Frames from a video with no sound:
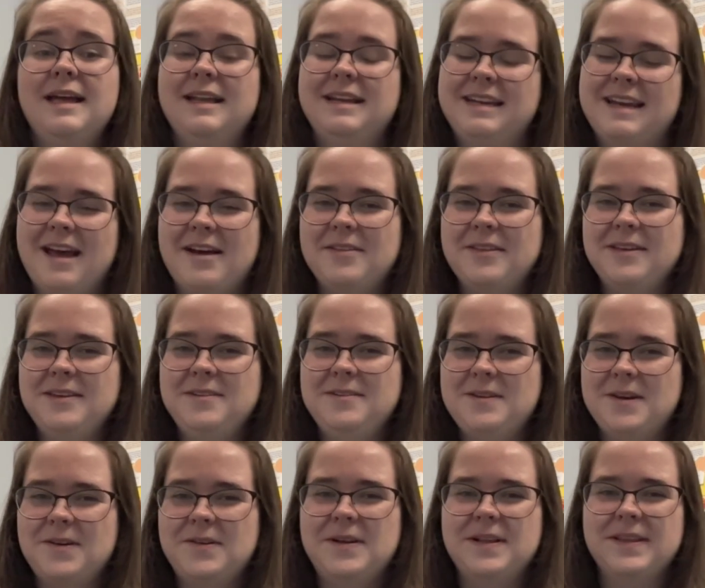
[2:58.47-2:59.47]
Now that you
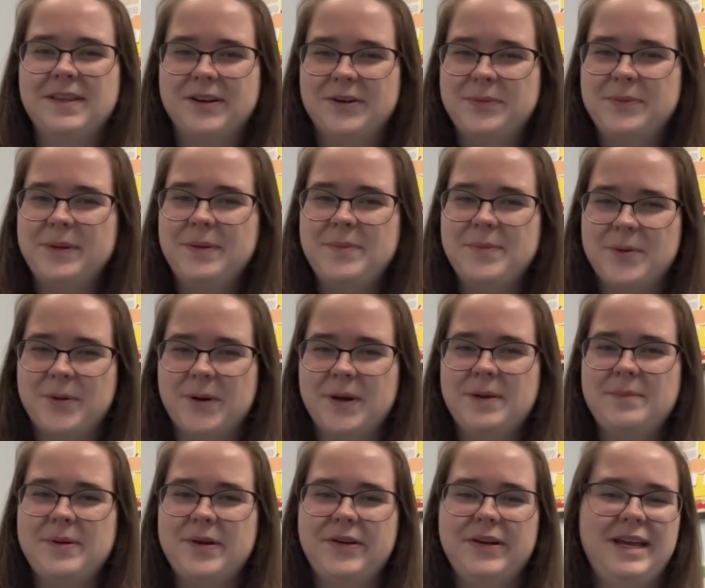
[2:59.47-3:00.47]
know a little bit more
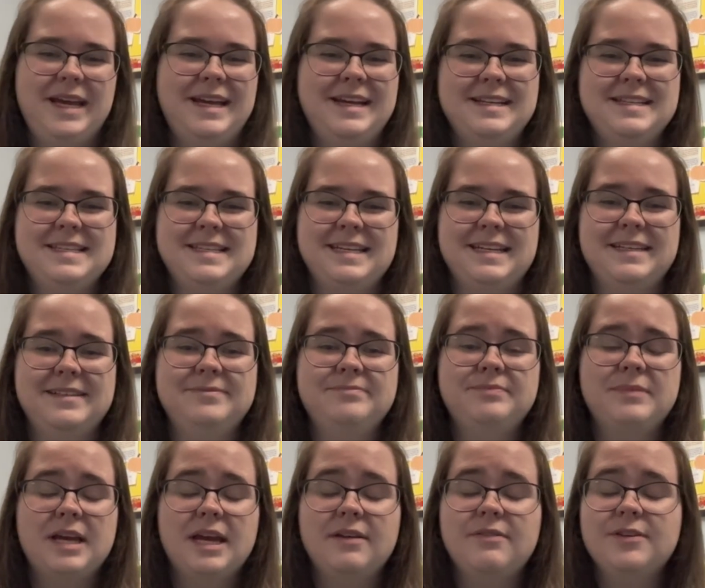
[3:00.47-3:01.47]
about AAC,
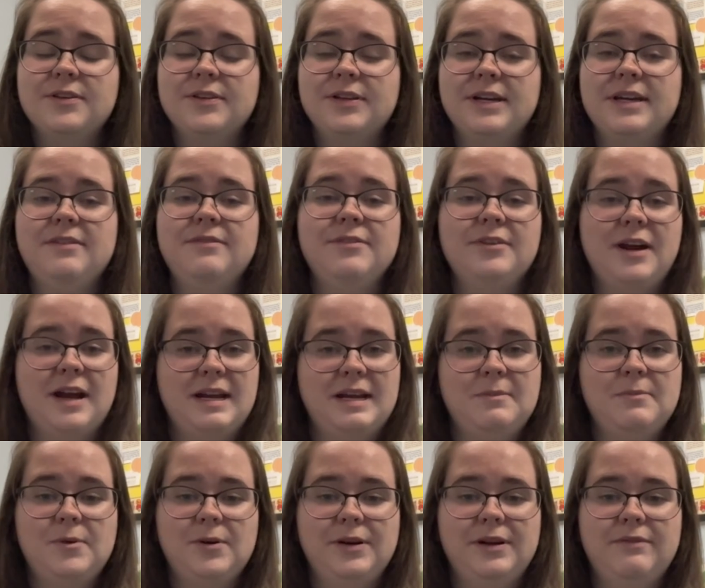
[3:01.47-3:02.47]
if looking for any
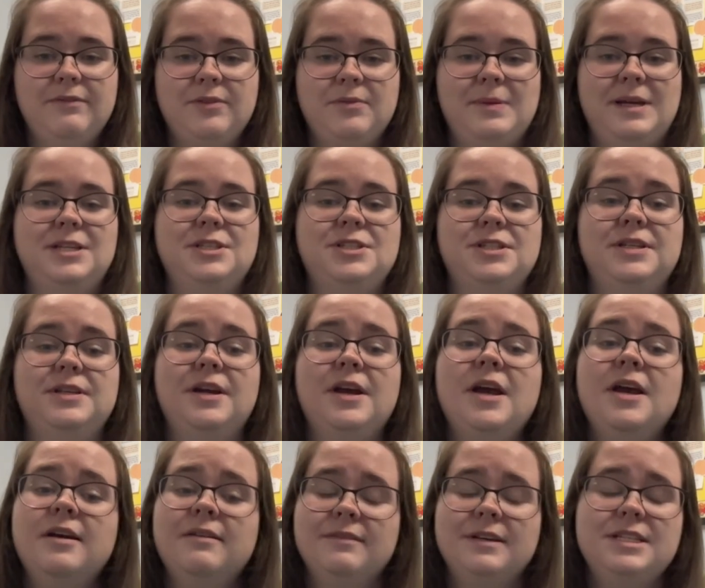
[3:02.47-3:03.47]
more information,
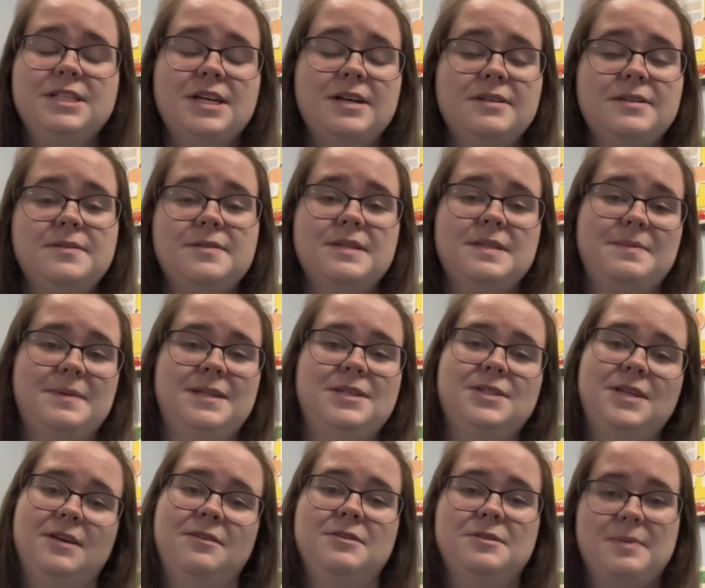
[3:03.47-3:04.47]
reach out to a
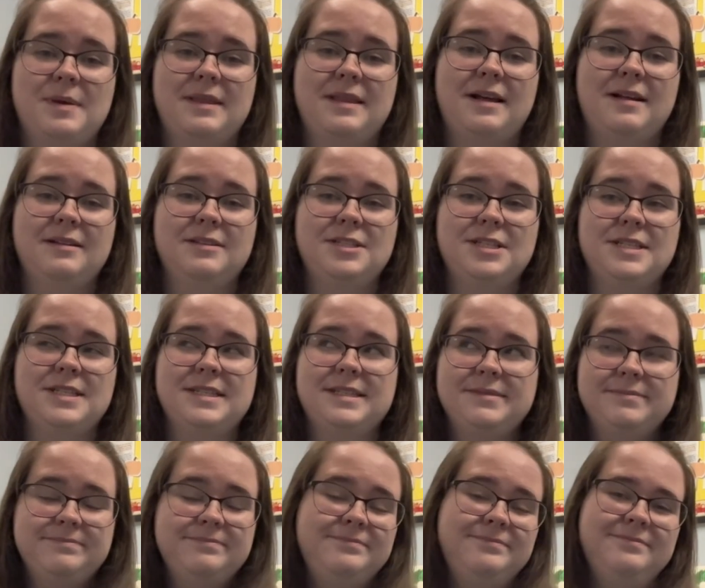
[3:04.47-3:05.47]
speech-language pathologist,
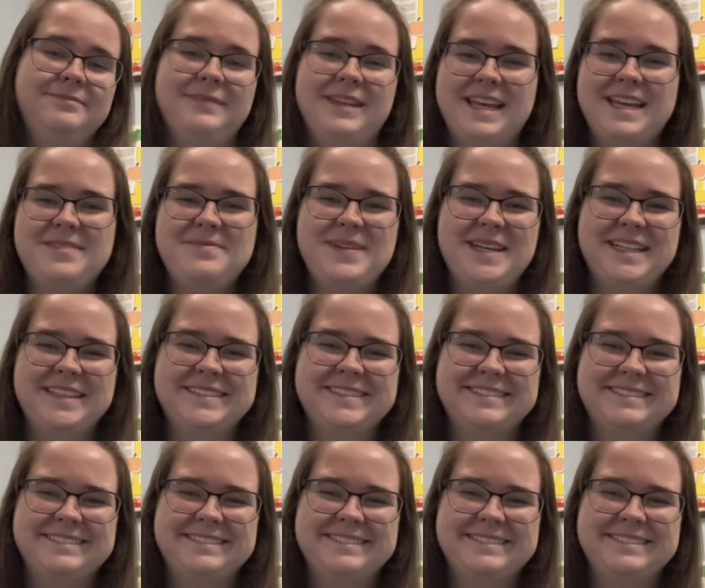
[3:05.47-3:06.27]
like me.